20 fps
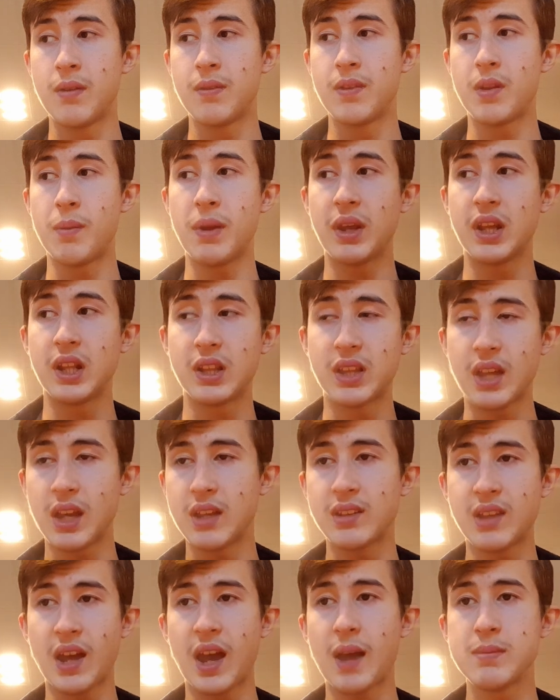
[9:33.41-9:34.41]
They're making
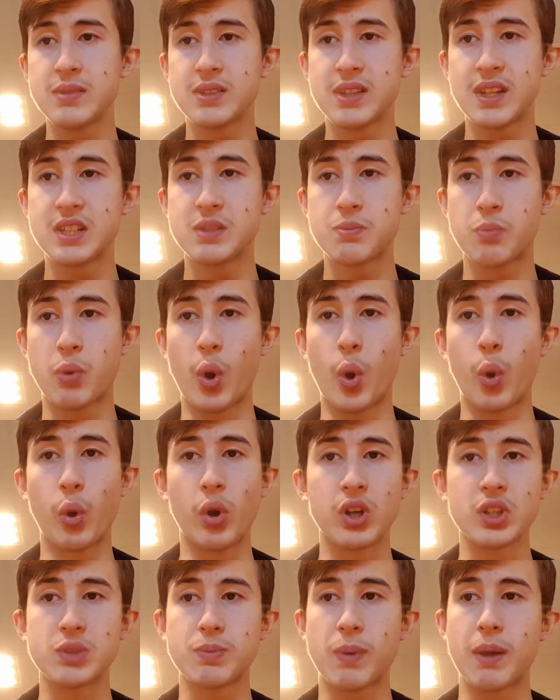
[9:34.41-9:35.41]
10 times less
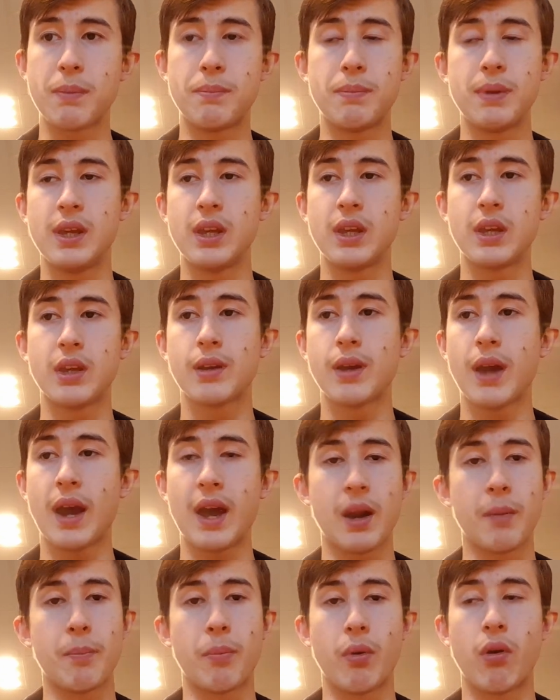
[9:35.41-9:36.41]
progress by being
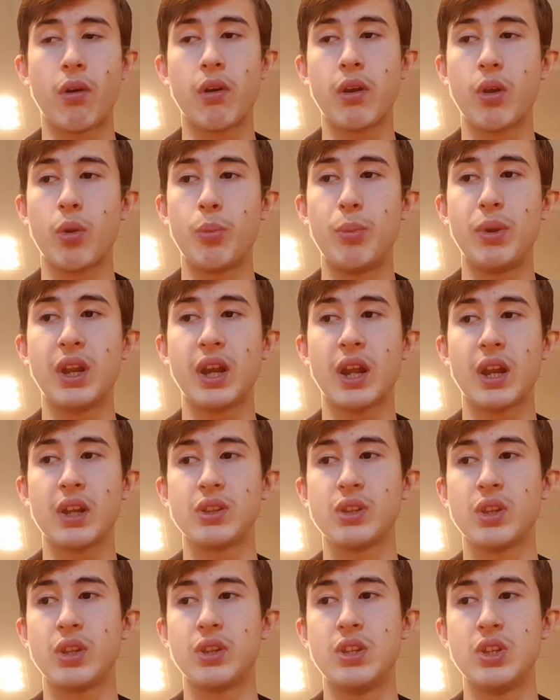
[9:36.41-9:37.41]
at a party or being
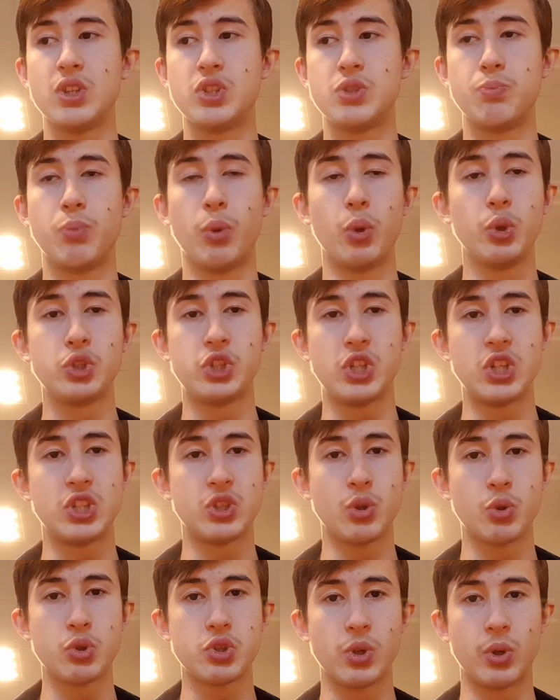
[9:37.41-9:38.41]
at this bullshit
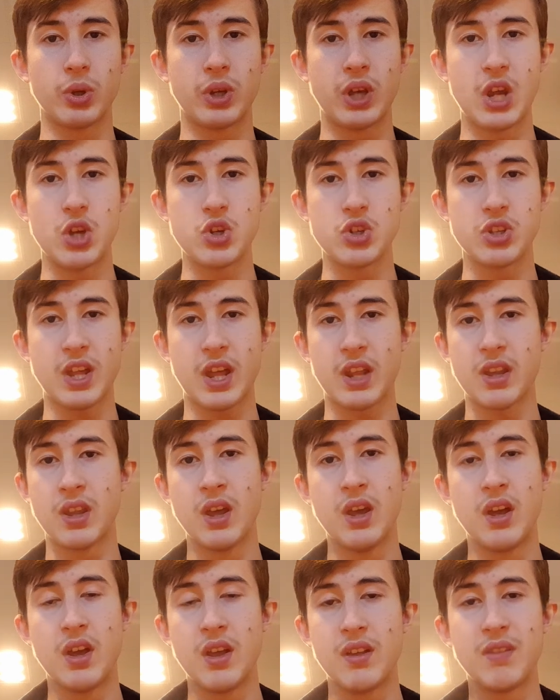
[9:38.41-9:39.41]
social occasion that
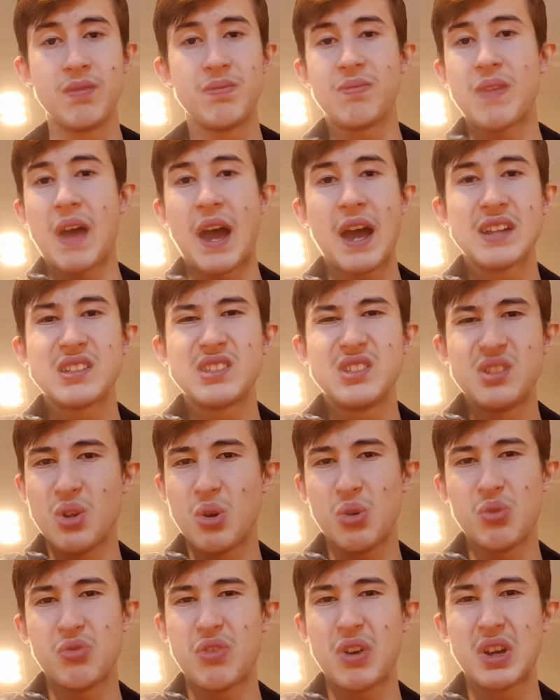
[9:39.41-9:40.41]
has
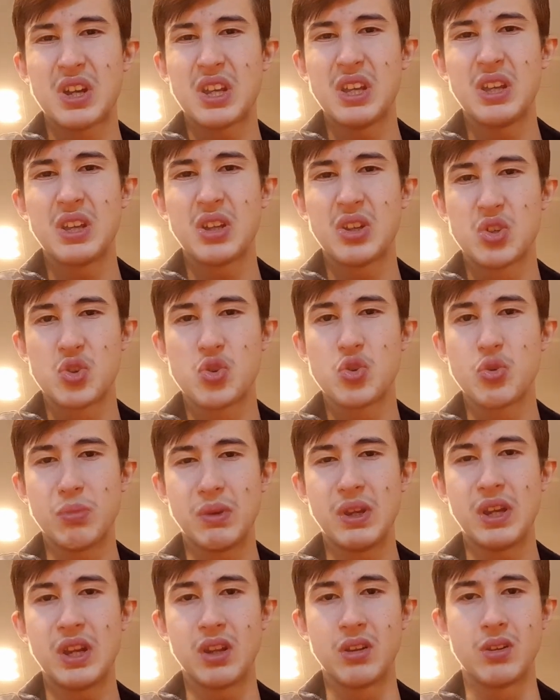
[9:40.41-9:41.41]
no fucking true
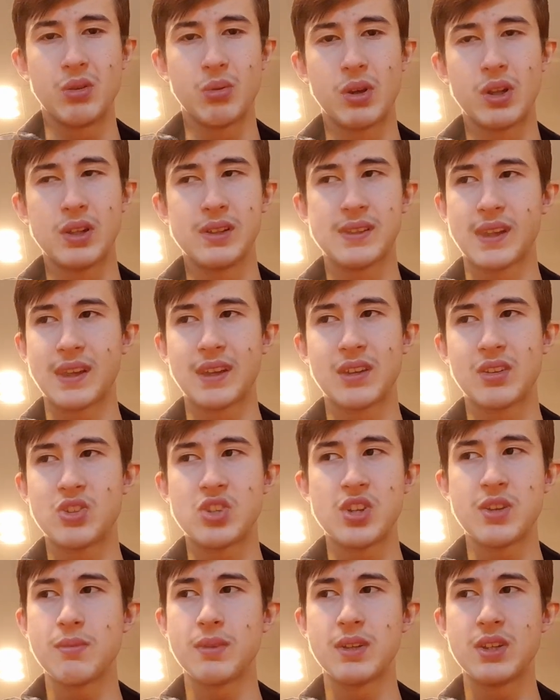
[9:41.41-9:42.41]
meaning to it. It's like
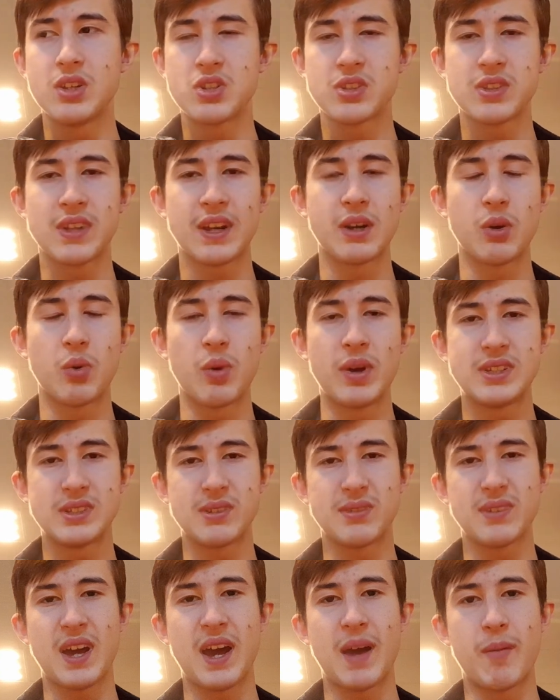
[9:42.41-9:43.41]
genuinely just like a waste
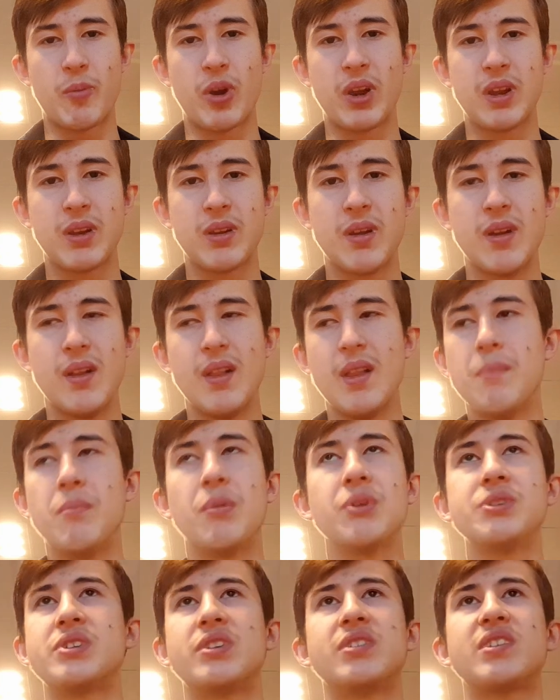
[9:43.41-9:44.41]
of time, right?
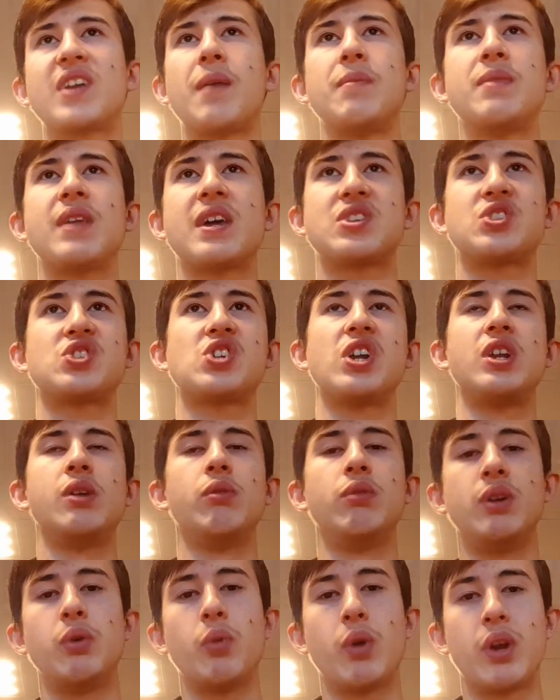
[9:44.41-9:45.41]
Most of the time, that's
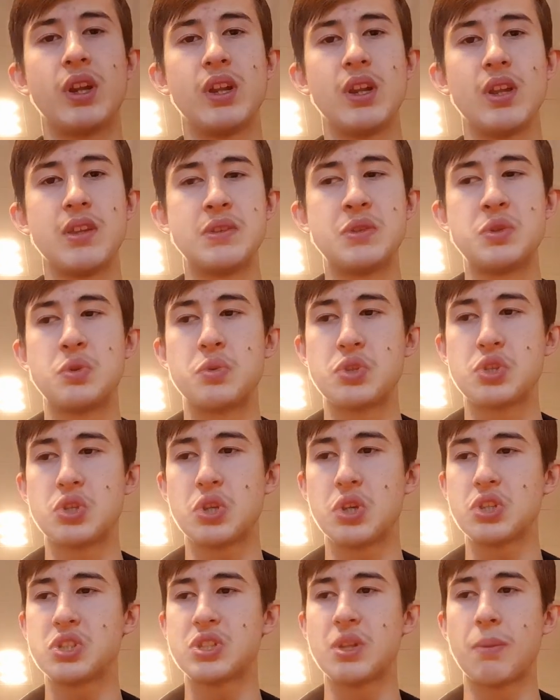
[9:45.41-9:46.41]
genuinely what it is.
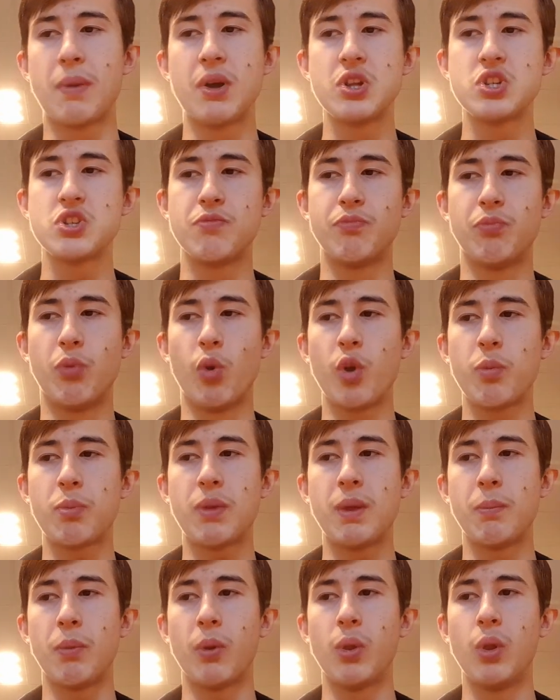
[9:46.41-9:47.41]
Just a bunch of bored
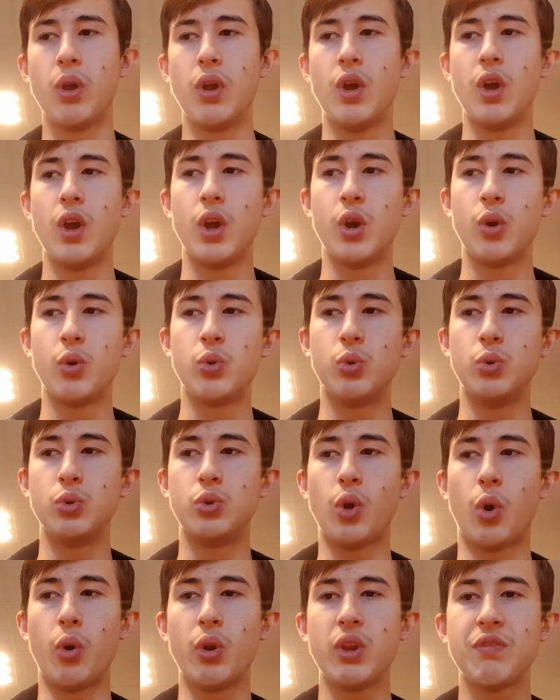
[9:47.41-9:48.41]
people who
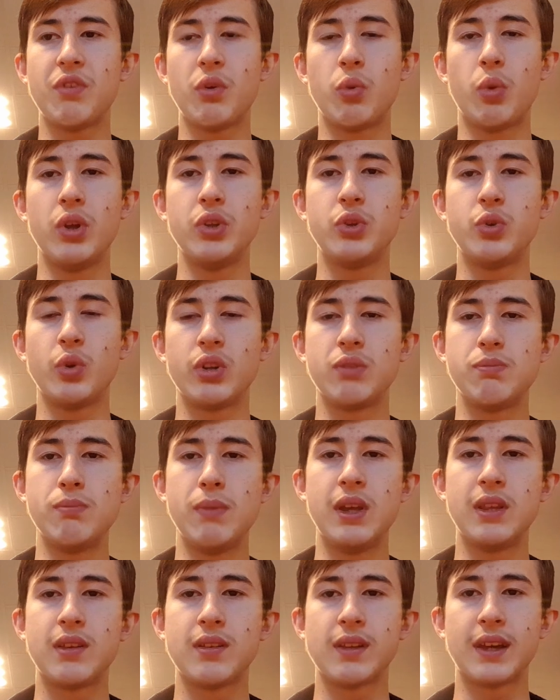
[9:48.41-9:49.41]
don't even want to
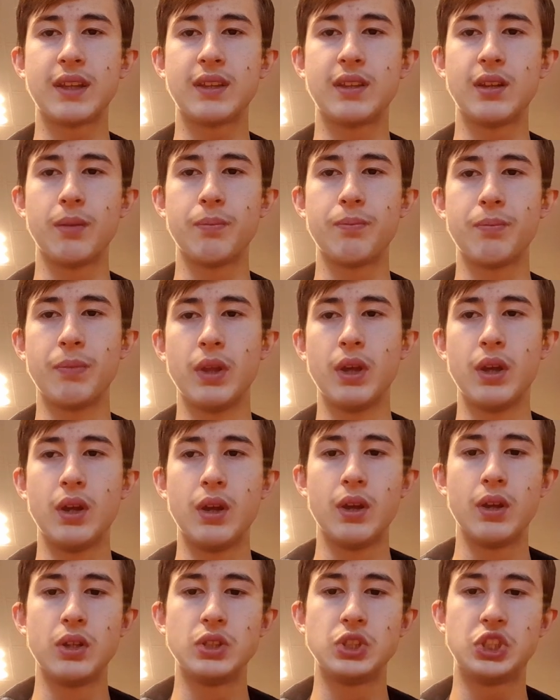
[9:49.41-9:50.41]
admit like the
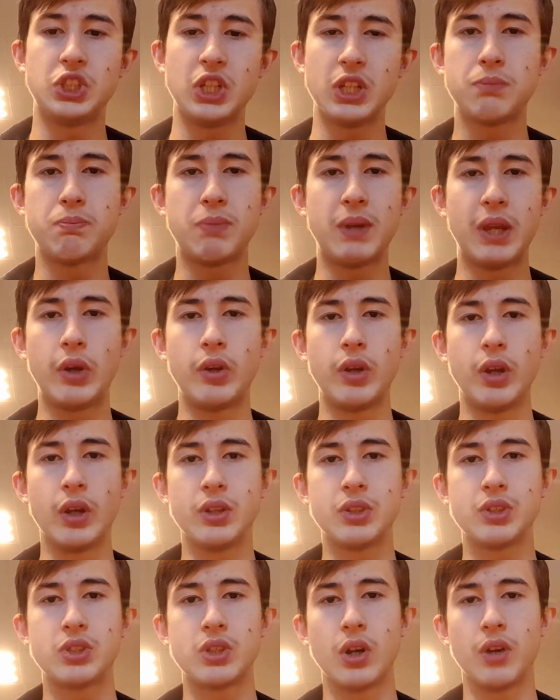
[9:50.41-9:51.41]
shit
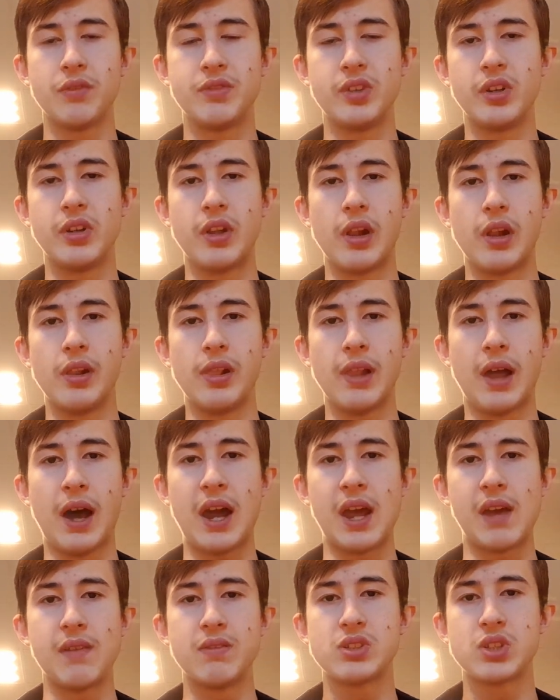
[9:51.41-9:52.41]
periods of their
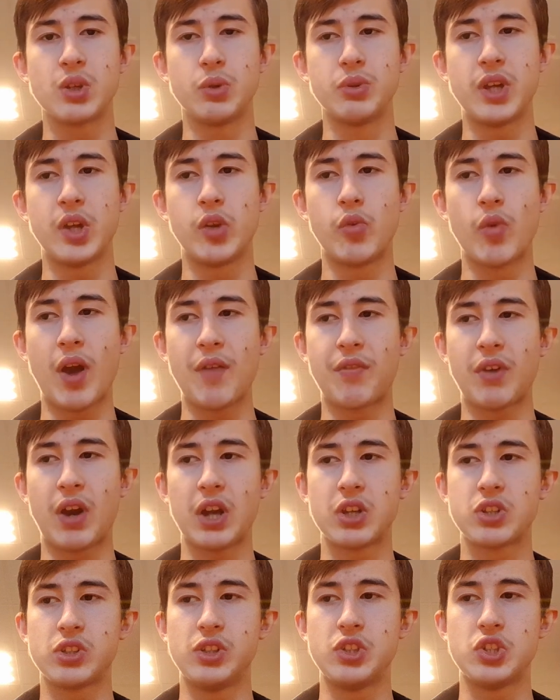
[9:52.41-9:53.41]
lives, so they'd rather
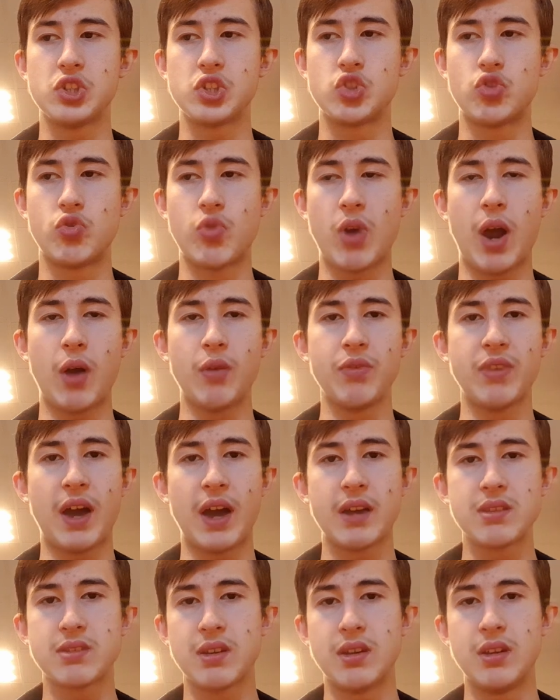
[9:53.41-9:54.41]
actually just drown
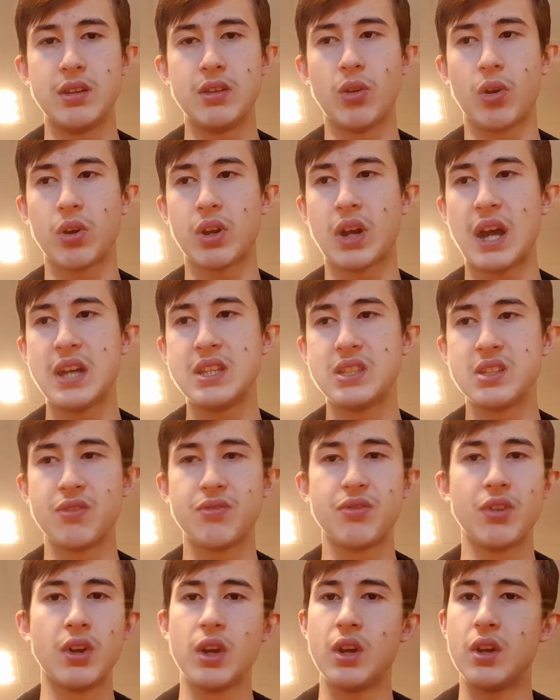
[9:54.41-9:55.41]
that in all kinds
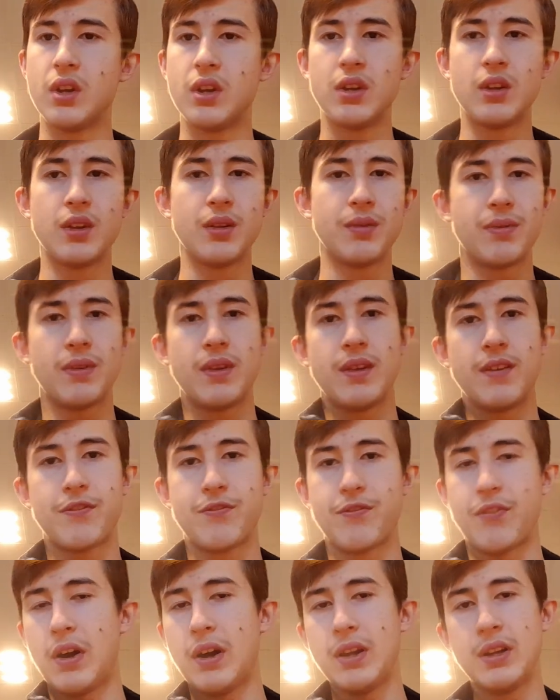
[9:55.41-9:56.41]
of
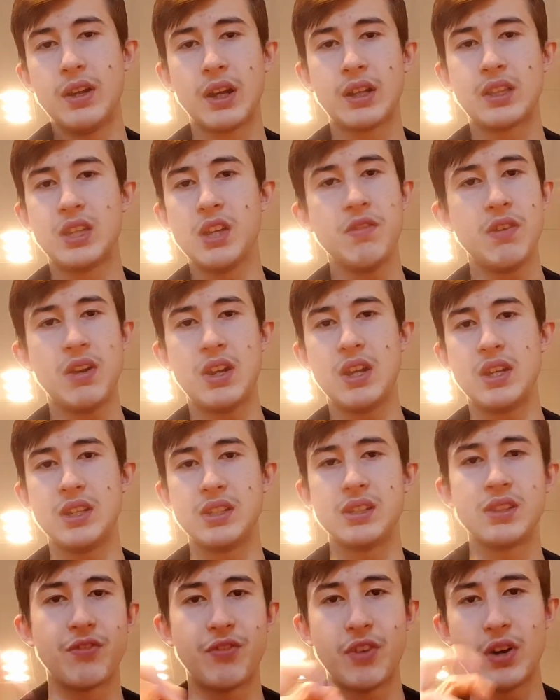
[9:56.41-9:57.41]
fun
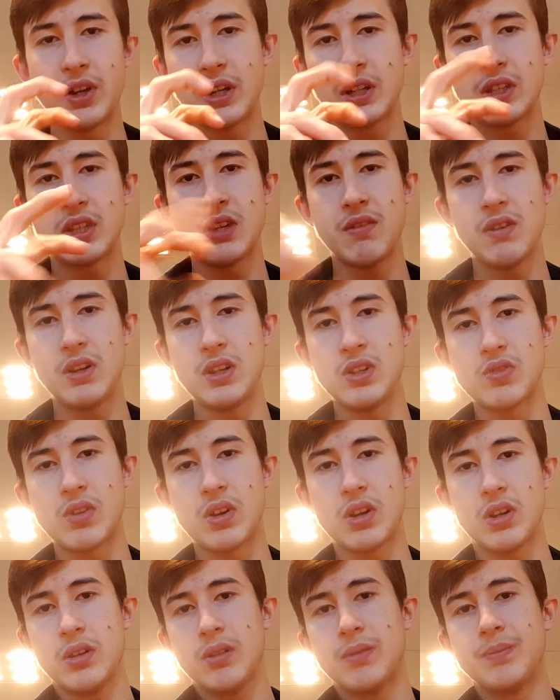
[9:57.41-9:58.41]
activities,
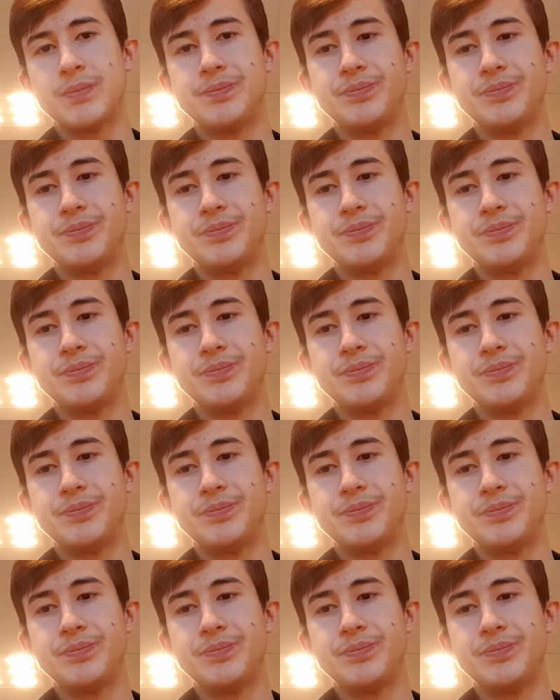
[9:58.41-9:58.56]
right?